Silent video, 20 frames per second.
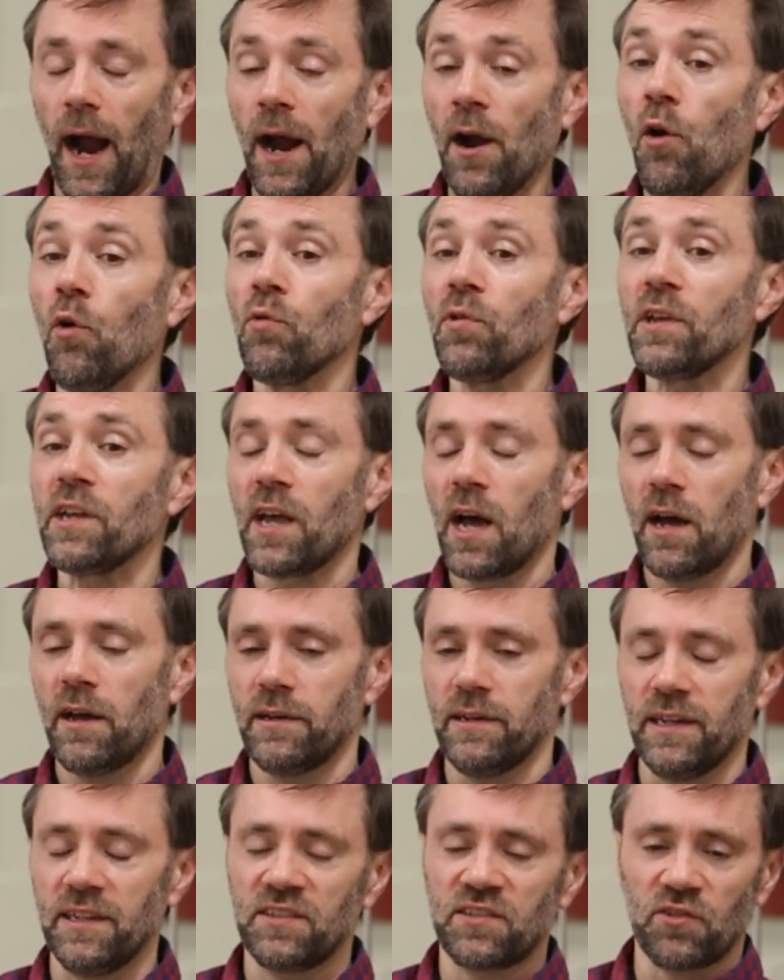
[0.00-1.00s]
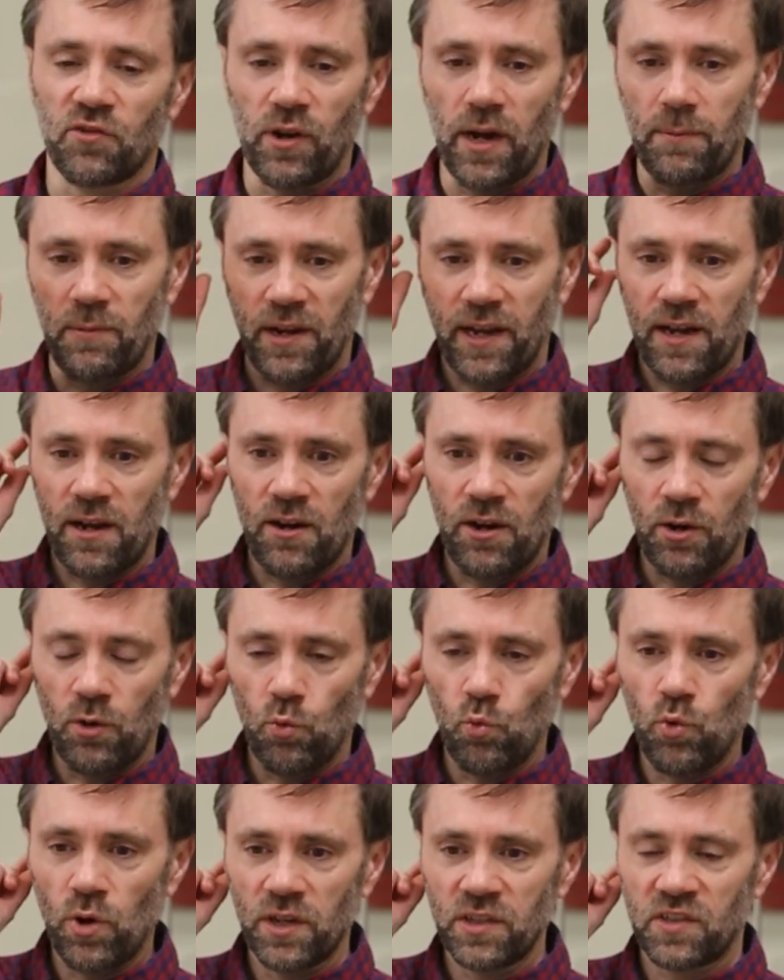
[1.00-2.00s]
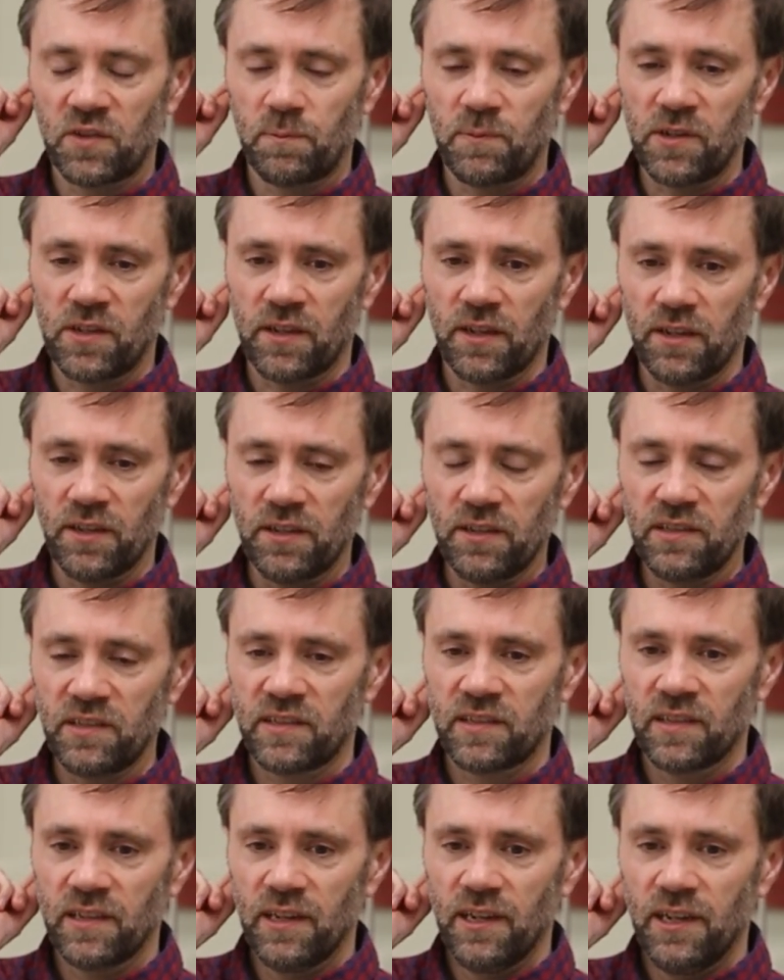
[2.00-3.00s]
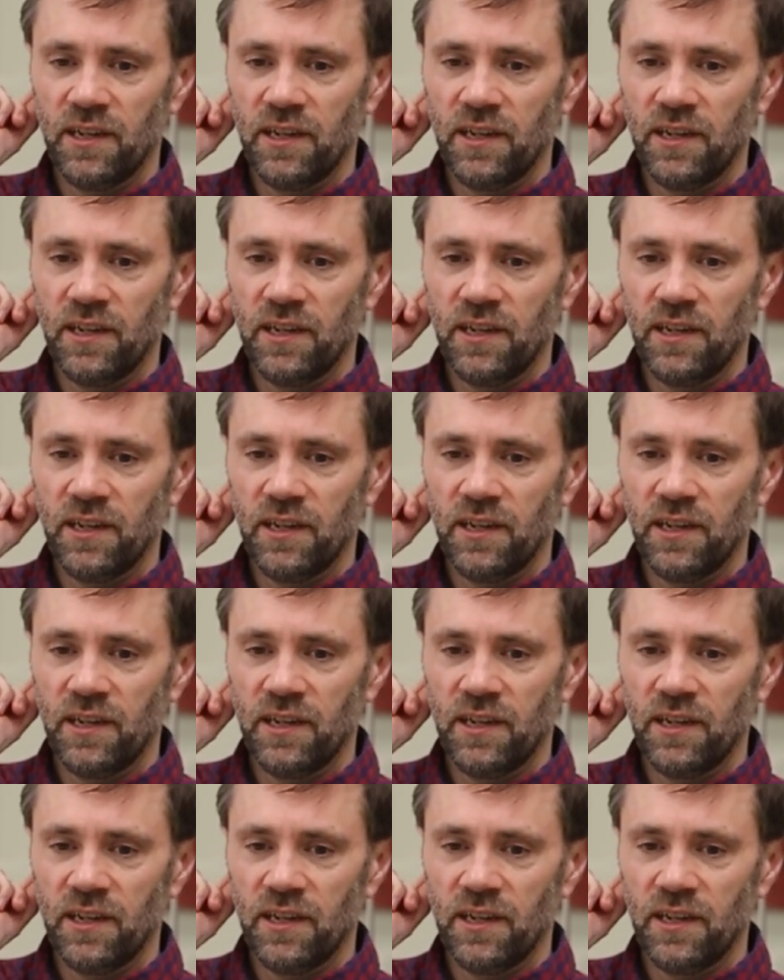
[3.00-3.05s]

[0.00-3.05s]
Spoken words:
I only got an Instagram account once because